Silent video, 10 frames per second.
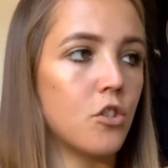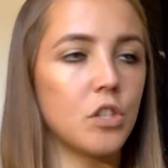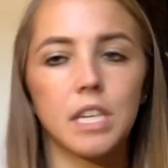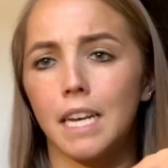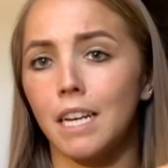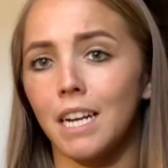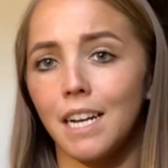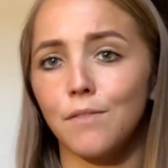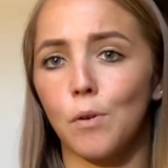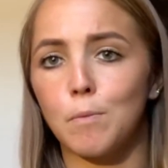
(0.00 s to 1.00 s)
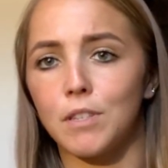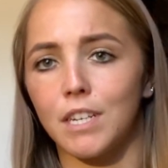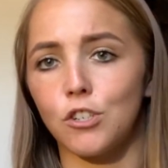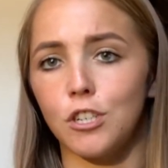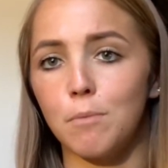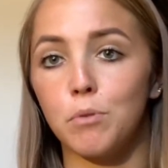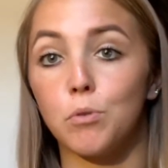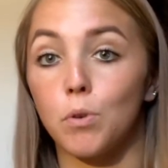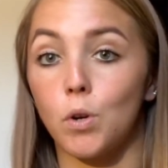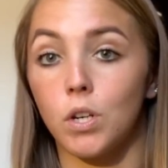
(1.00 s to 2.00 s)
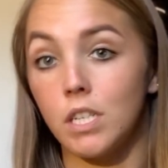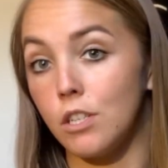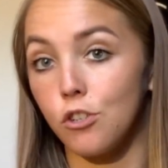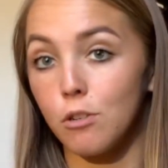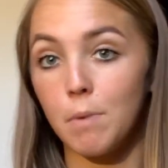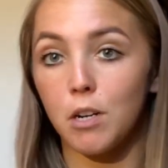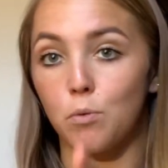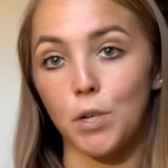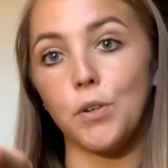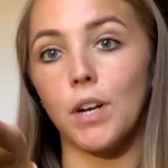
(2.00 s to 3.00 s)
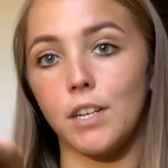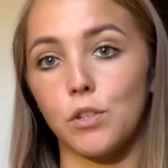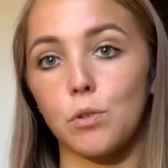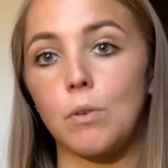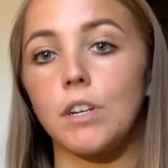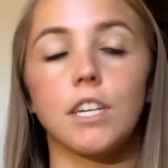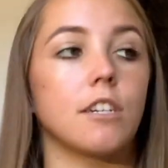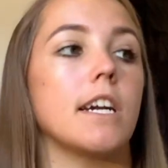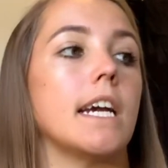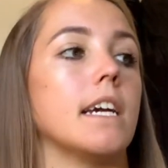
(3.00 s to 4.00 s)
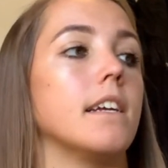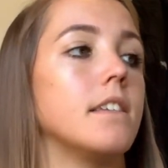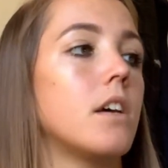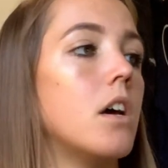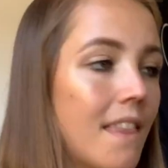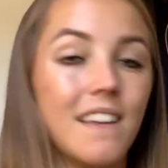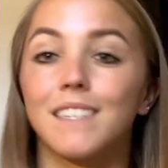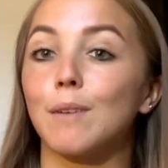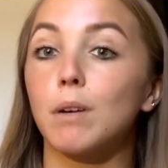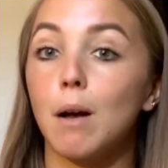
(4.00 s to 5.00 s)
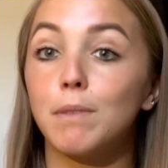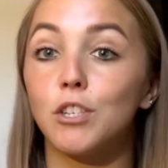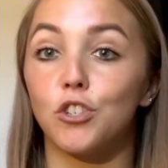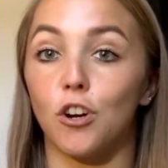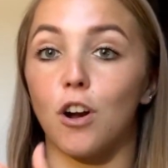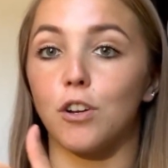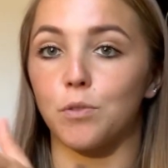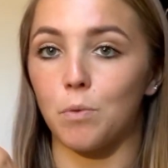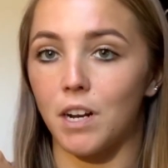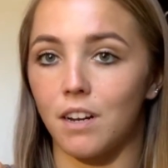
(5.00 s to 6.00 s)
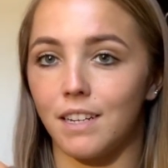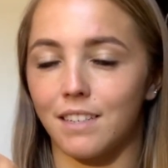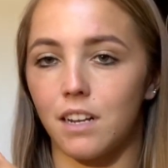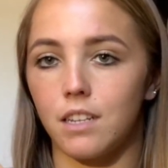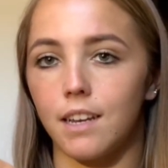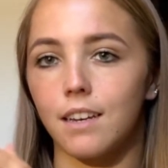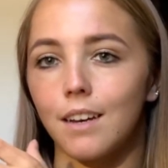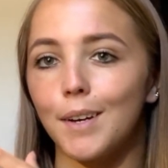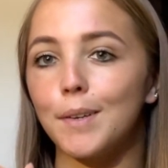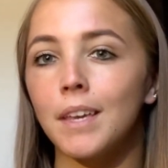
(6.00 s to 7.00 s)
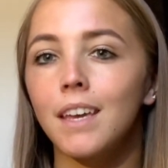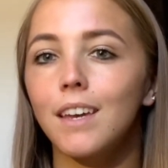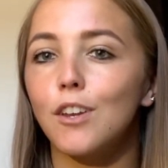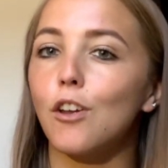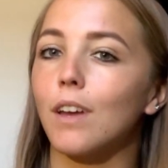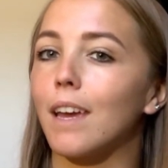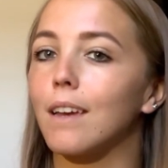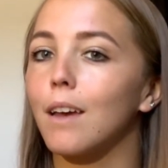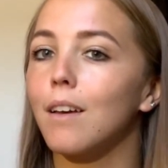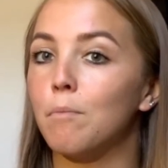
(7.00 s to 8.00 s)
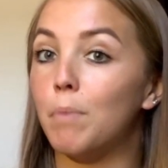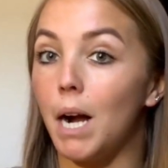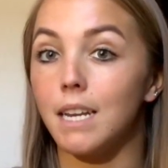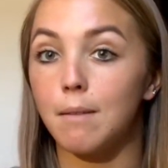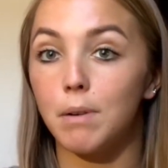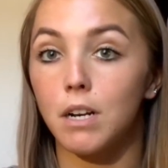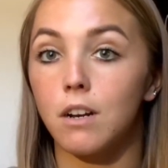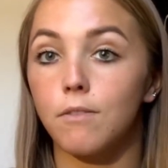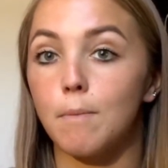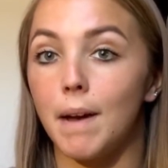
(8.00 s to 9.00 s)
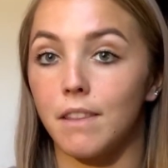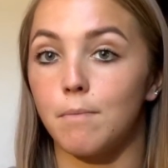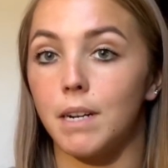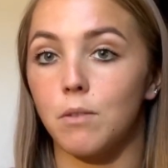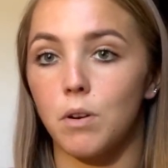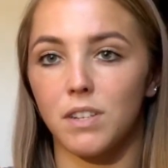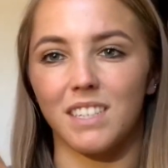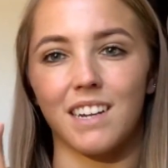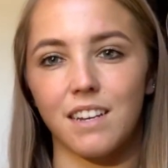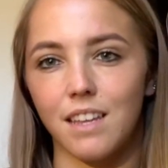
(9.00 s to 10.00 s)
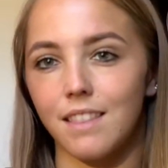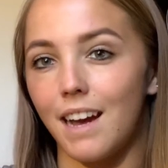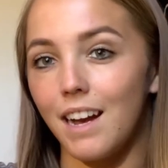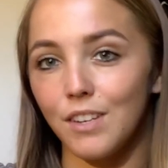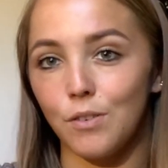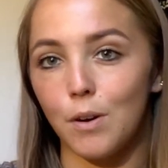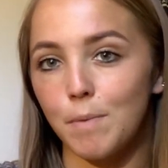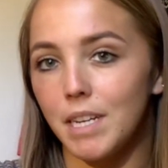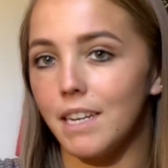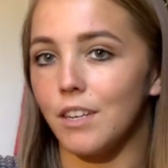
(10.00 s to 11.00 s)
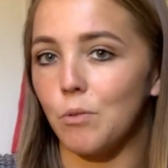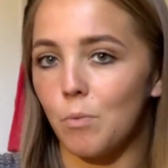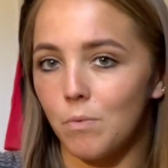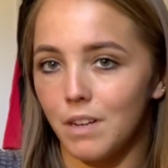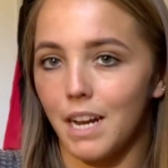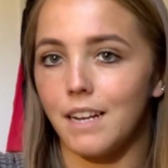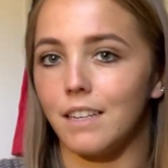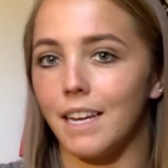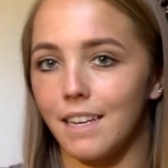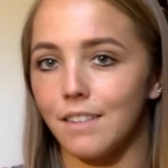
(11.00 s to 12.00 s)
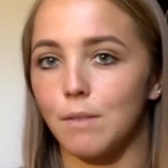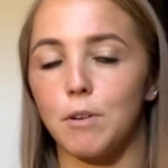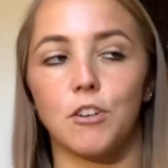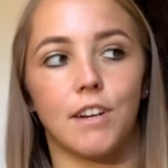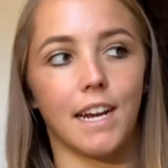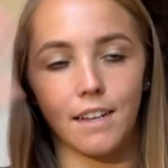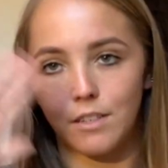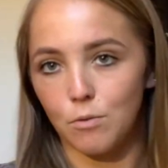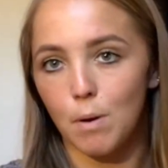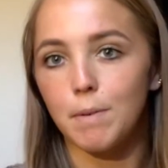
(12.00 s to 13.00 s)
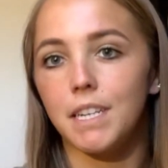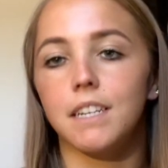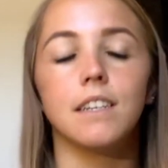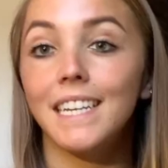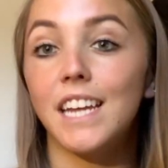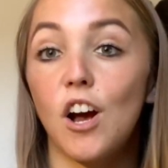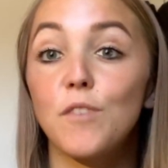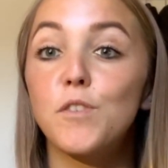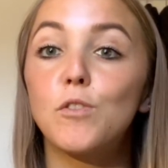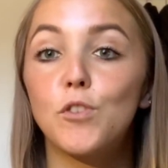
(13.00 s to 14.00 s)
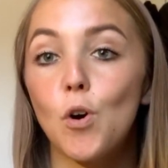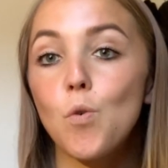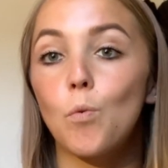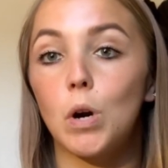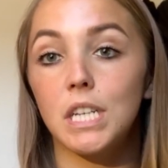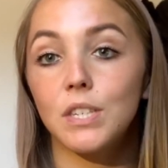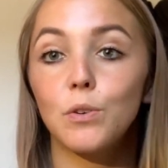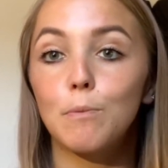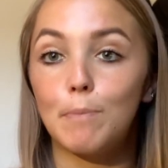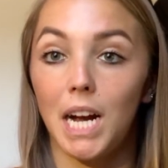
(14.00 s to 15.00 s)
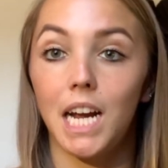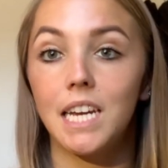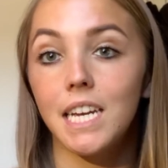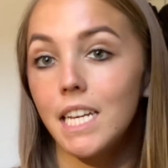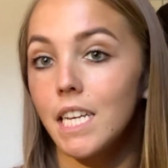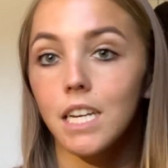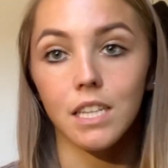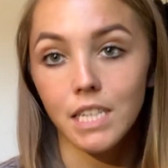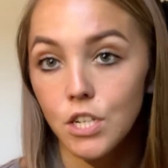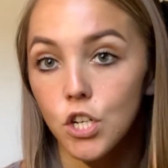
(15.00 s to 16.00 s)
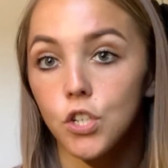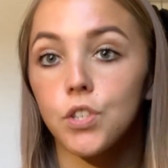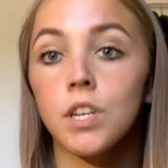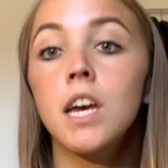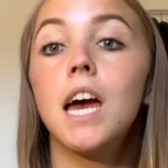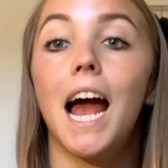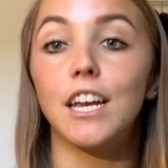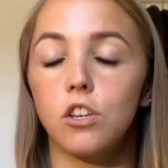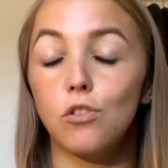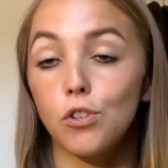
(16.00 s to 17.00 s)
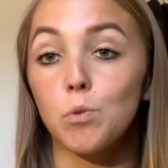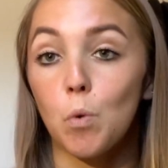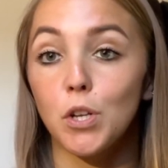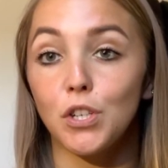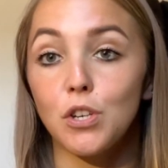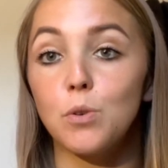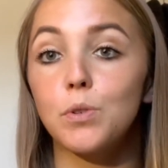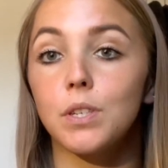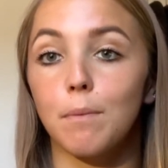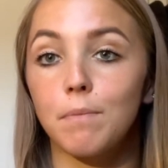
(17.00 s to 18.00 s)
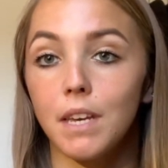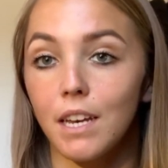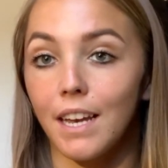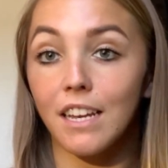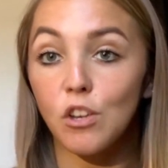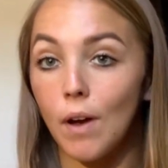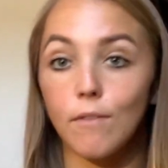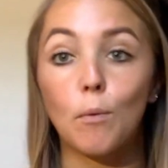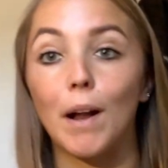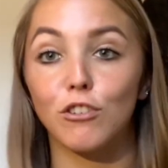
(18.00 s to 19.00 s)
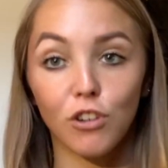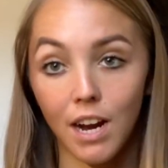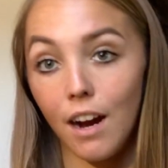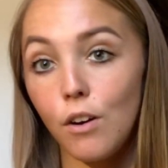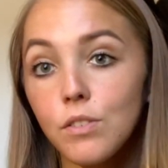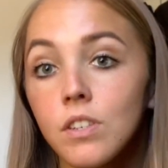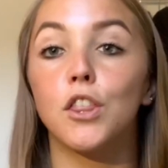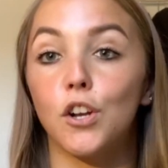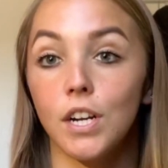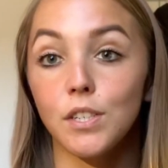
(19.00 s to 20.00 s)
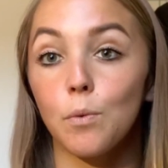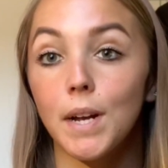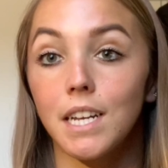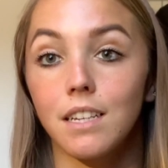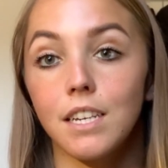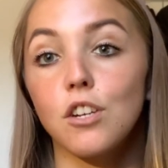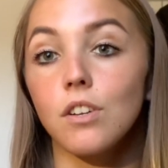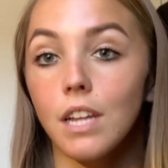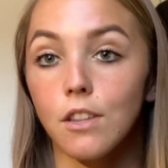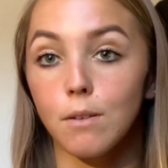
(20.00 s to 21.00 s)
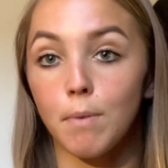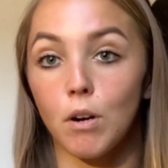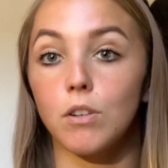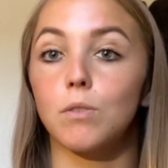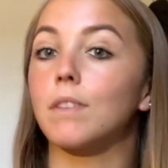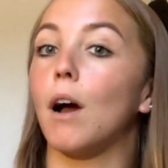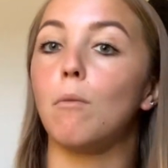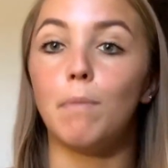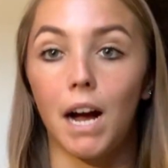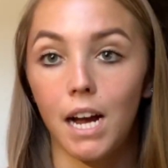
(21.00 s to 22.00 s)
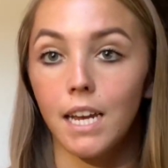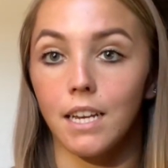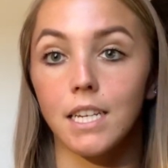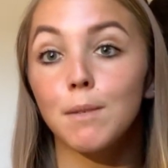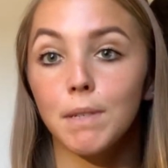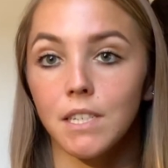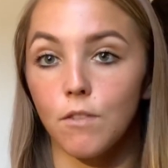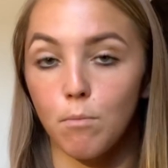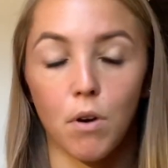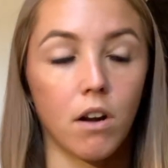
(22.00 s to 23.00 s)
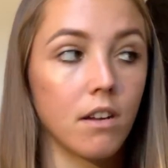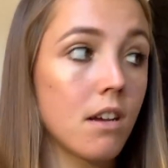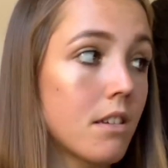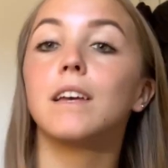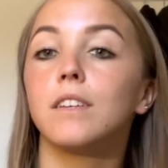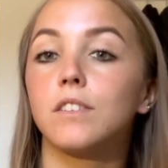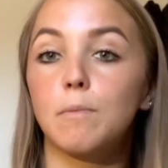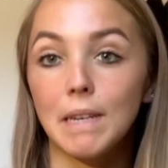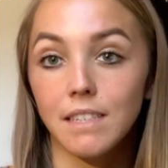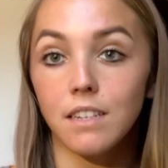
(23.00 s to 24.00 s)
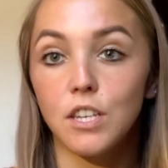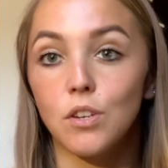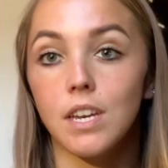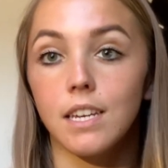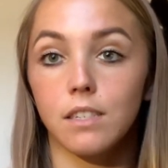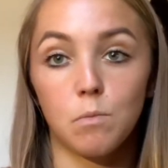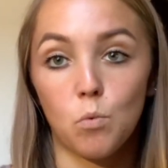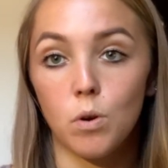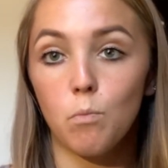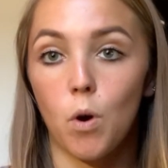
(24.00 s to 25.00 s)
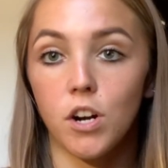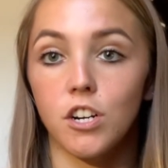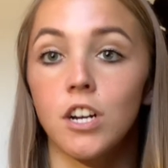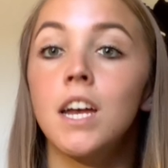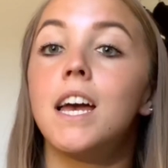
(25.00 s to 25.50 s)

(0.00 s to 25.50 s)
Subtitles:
just like kind of almost like a shampoo or conditioner bottle where you kind of squirt it in your hand. And then some come in jars where it's kind of like a, you know, like body butter from Bath and Body Works. It's kind of like that. You open it and you kind of like get some on your hand and you rub it in. Now, if you don't want to buy any cleaners and you just want to use something like you have around your house, there is a way to clean your leather purse without buying like specific products. So basically you can get some warm water